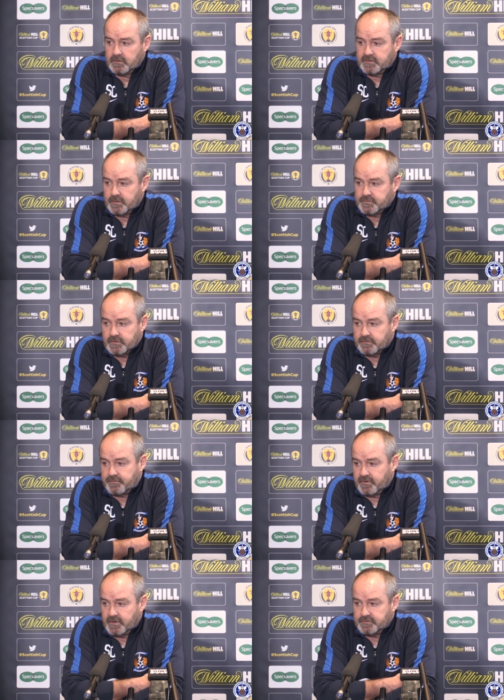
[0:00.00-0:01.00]
in terms of
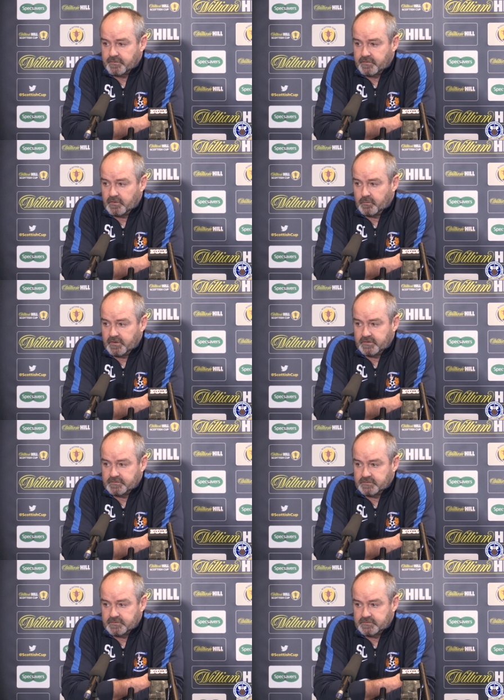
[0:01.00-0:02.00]
3 games without a win
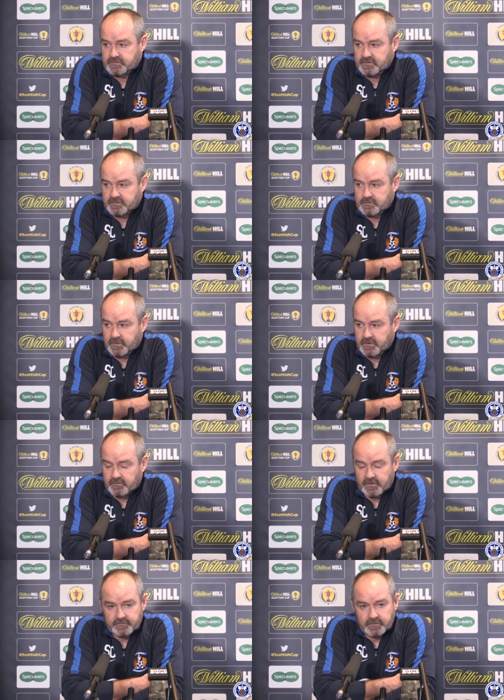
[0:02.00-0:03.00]
is quite
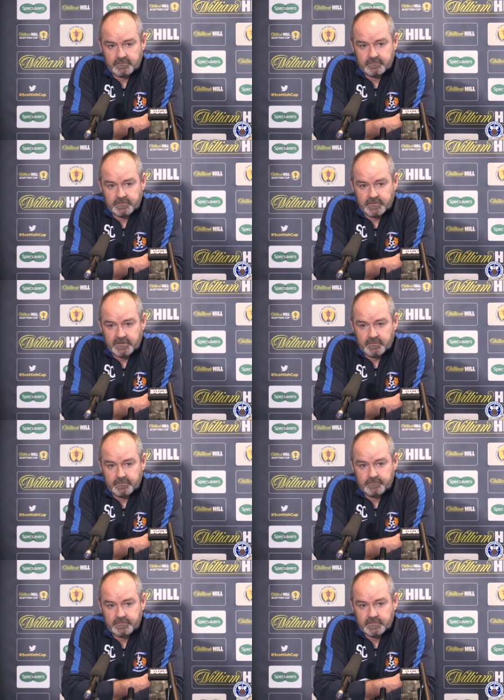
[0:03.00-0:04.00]
irrelevant. The
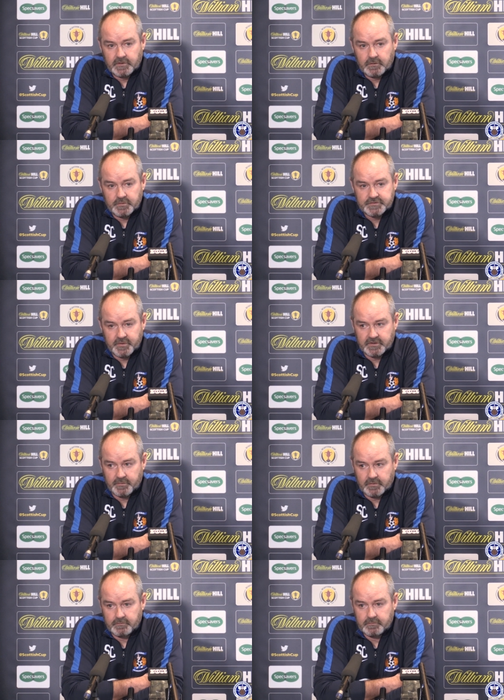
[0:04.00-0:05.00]
team, I always speak
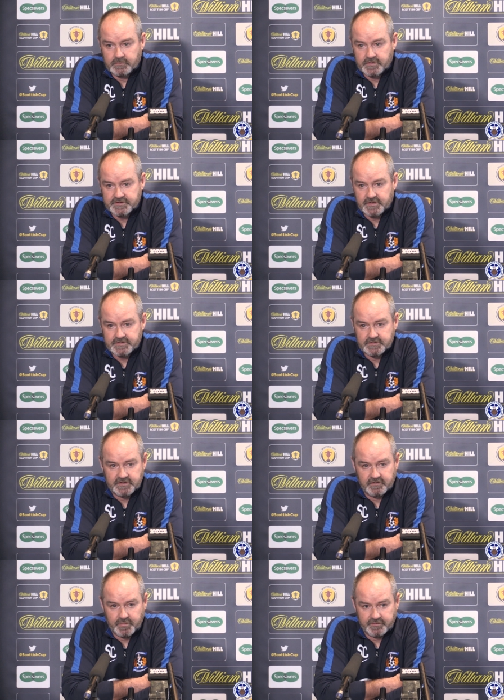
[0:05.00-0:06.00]
about
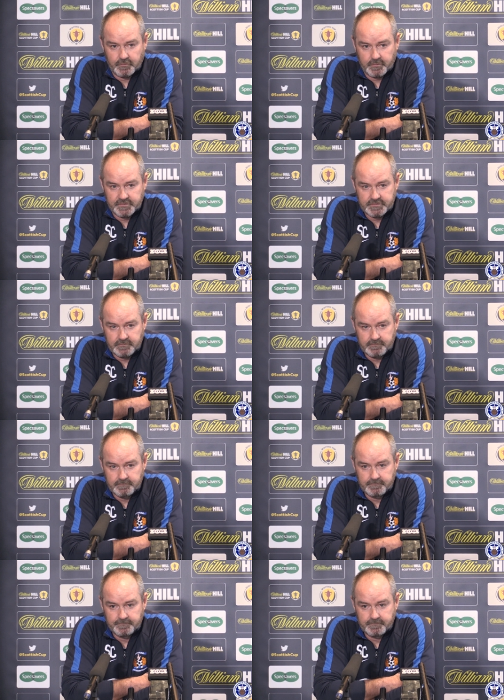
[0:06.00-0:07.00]
consistency of performance,
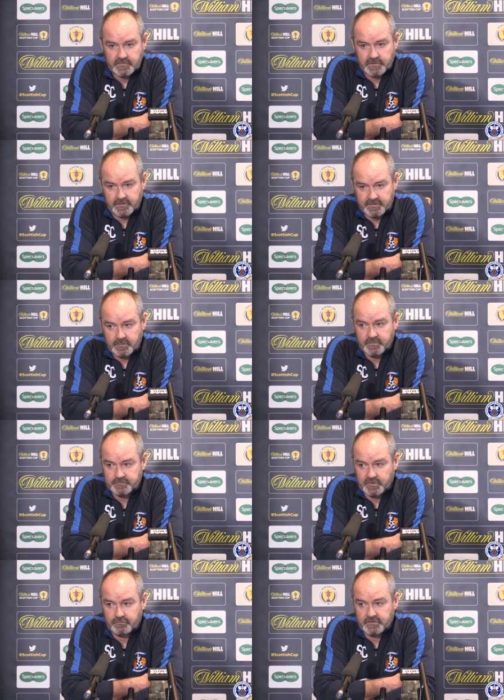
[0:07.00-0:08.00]
and the team
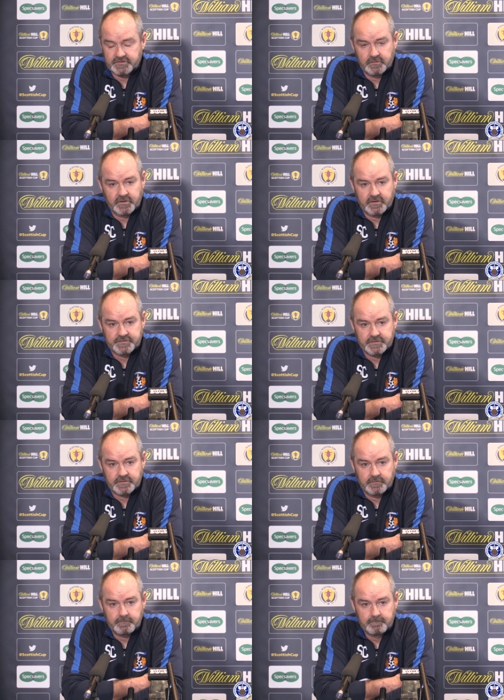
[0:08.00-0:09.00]
has been reasonably
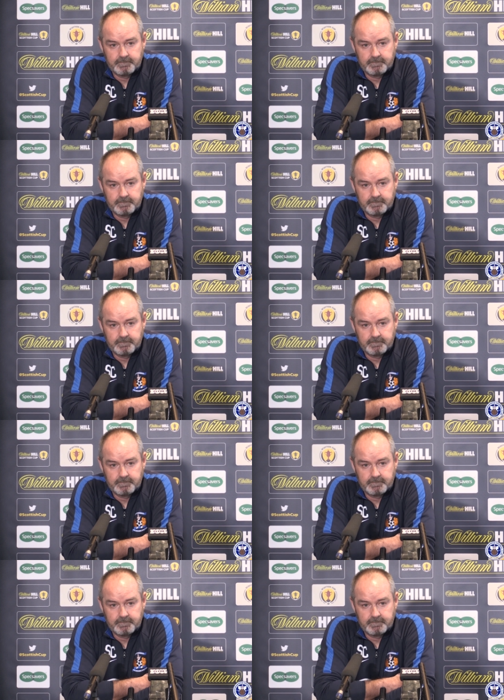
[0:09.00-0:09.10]
consistent.